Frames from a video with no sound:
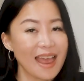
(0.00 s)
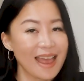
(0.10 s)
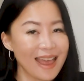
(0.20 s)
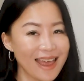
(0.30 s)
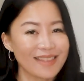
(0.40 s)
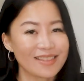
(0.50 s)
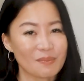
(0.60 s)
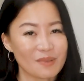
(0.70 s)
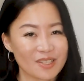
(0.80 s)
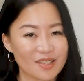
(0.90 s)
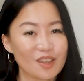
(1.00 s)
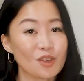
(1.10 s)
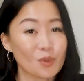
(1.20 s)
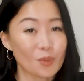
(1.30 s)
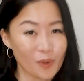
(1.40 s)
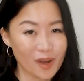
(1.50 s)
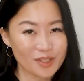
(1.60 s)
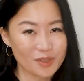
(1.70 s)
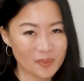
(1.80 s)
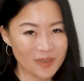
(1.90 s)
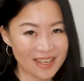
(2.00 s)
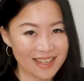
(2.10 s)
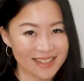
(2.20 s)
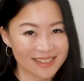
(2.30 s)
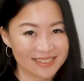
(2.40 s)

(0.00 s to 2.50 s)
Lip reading: and the person you want to be.